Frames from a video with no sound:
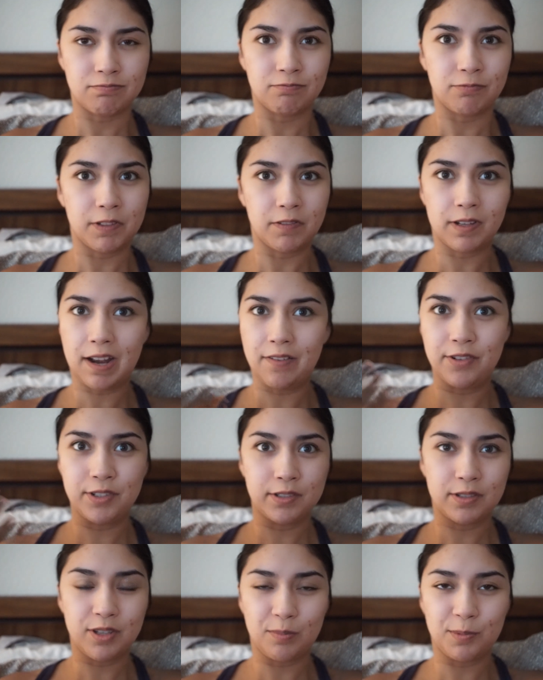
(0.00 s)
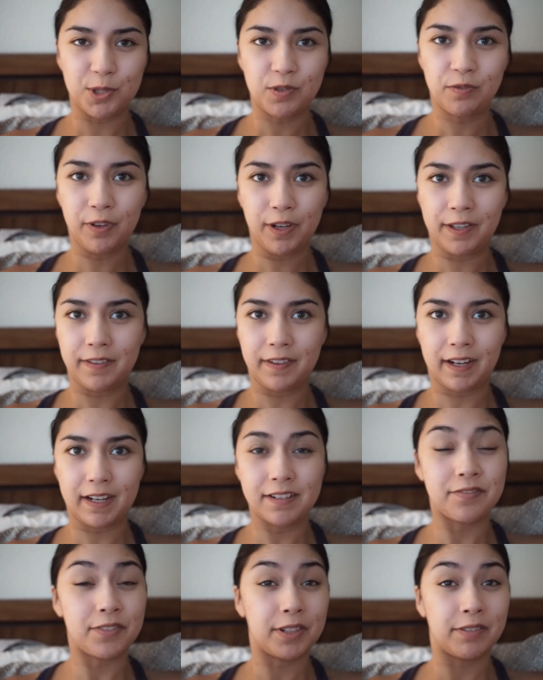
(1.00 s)
We were having so much fun that I
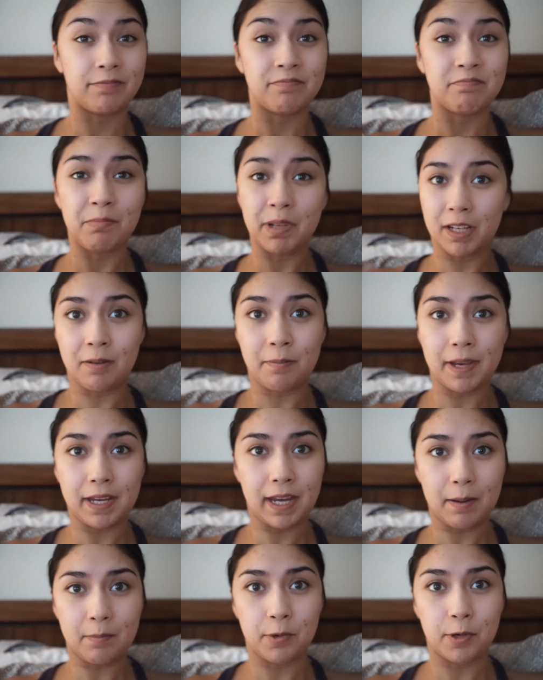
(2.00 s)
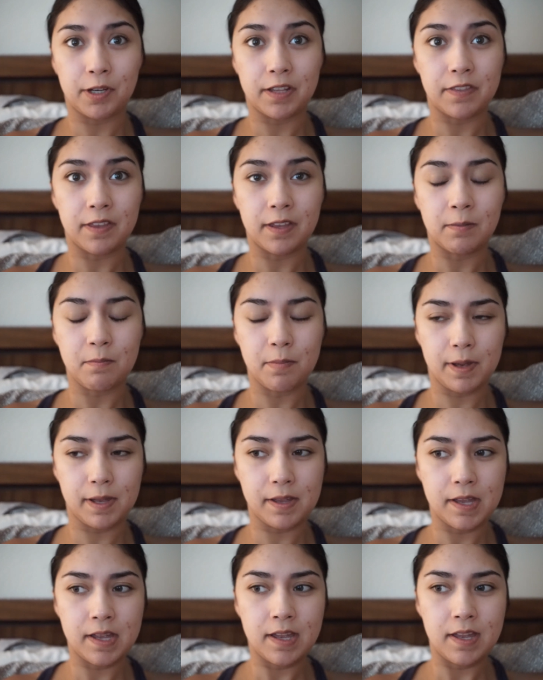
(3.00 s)
didn't even pick up my camera or anything.
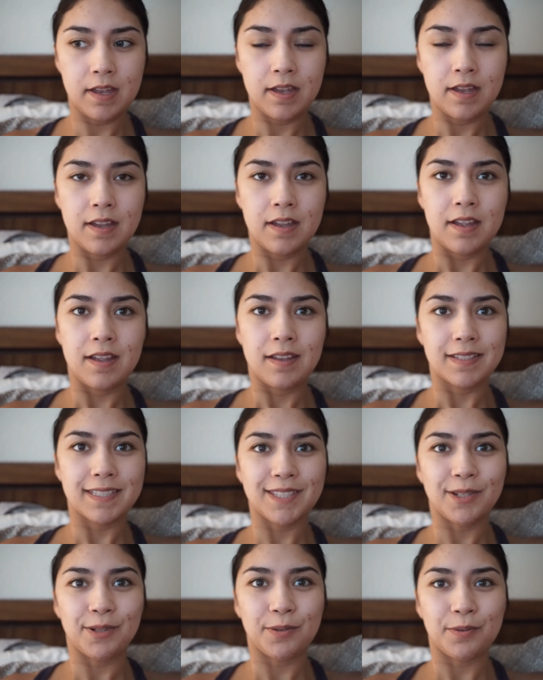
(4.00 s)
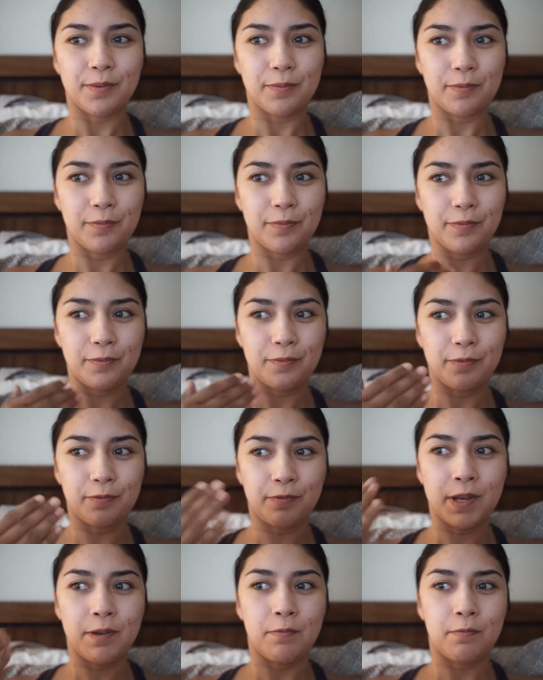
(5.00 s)
But, so,
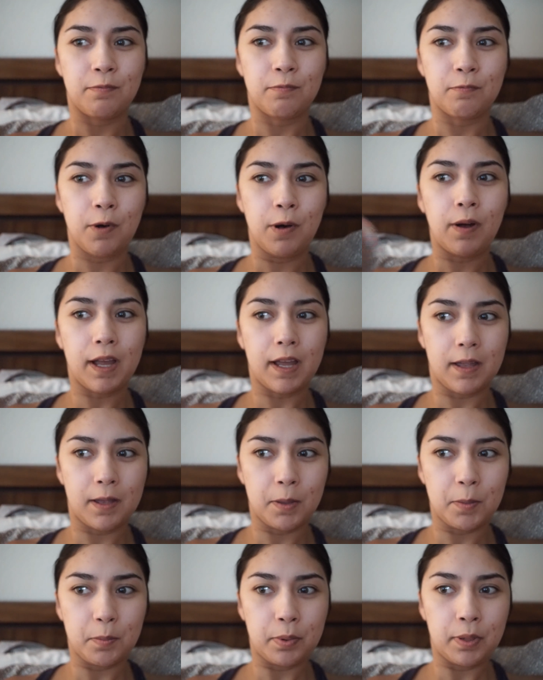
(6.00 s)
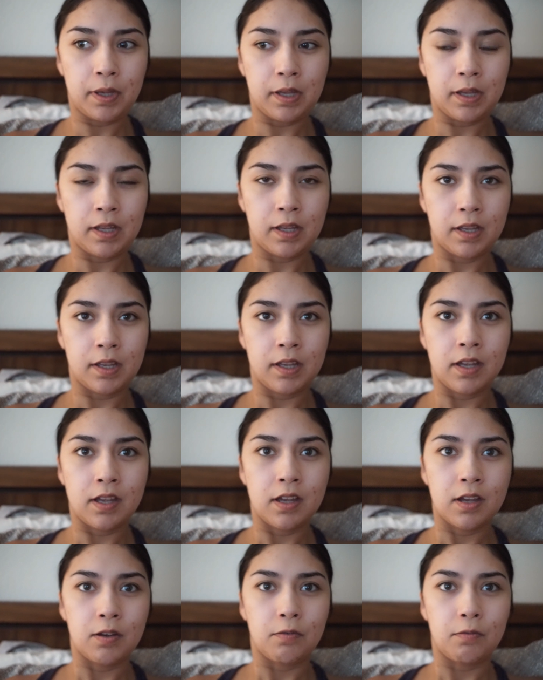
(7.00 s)
we woke up,
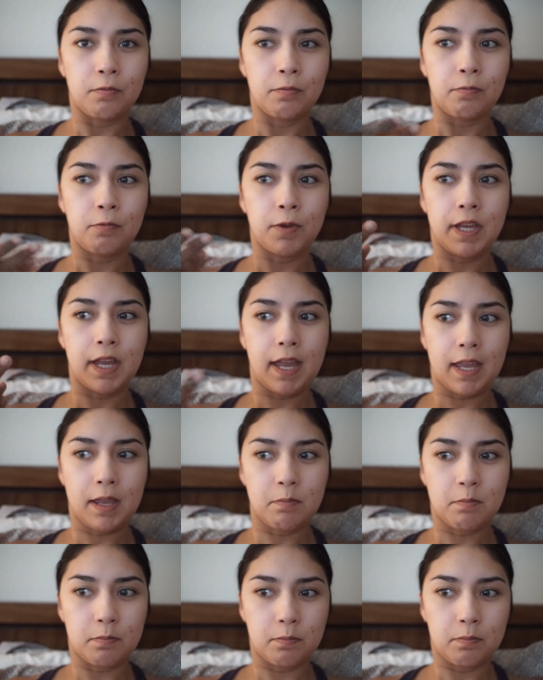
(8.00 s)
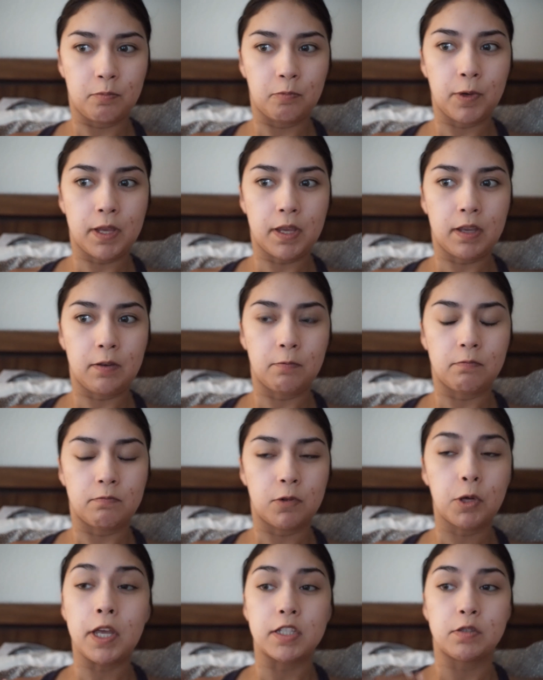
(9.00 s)
we
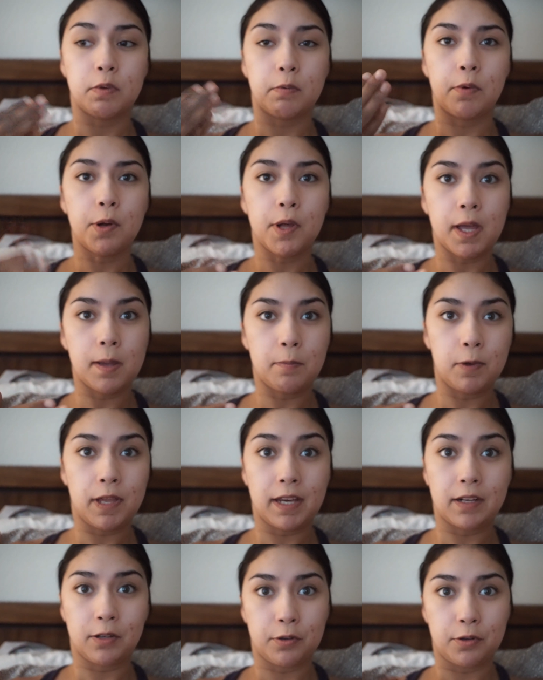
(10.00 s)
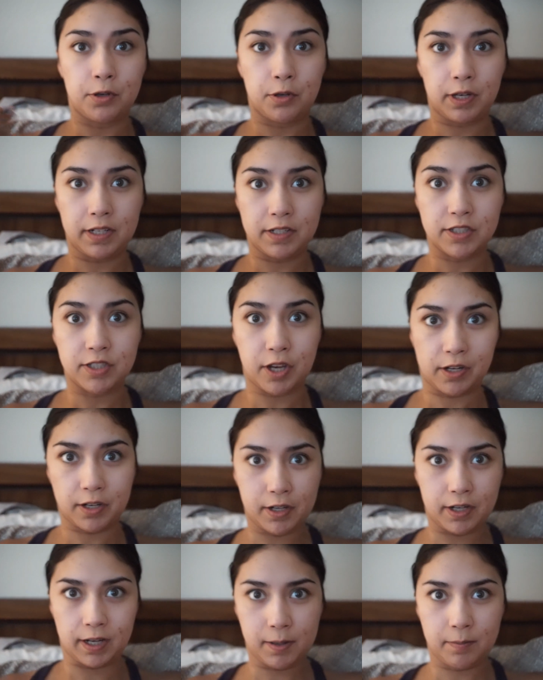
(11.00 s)
woke up, we had to go to Naraya's soccer
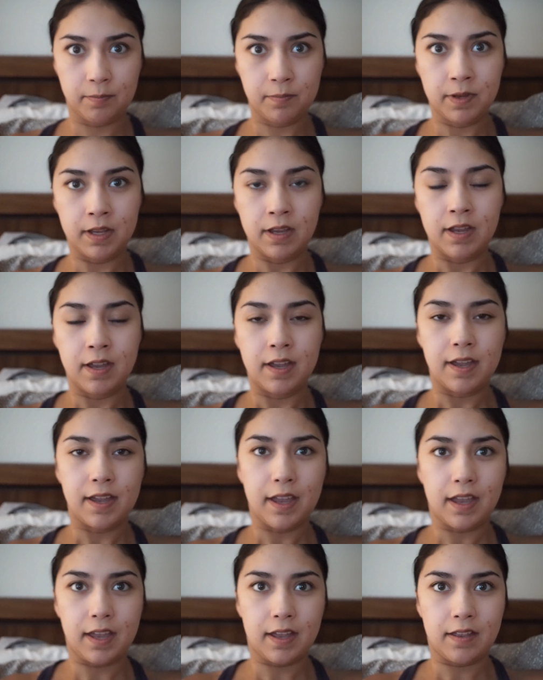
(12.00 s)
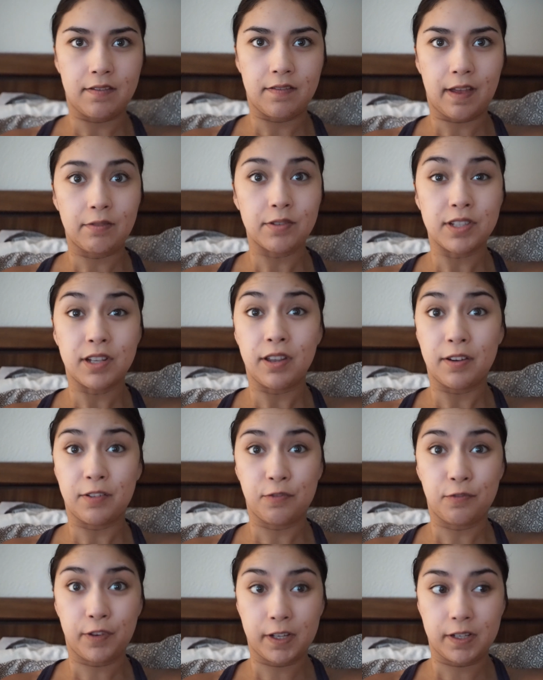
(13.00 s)
game, and that was a lot
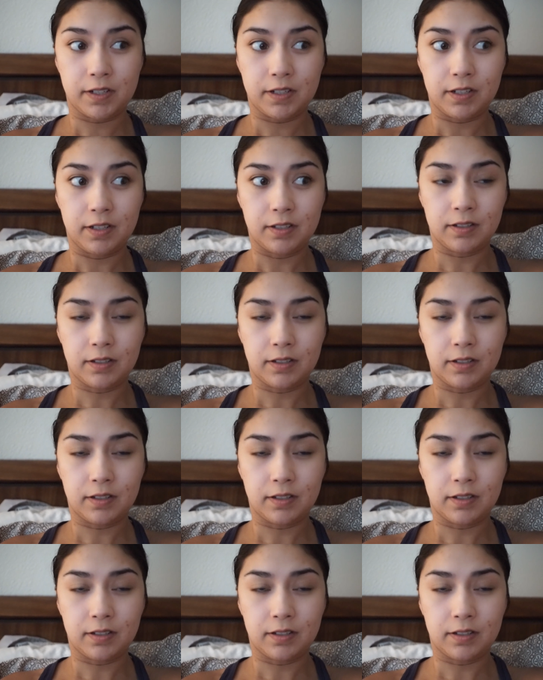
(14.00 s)
of fun,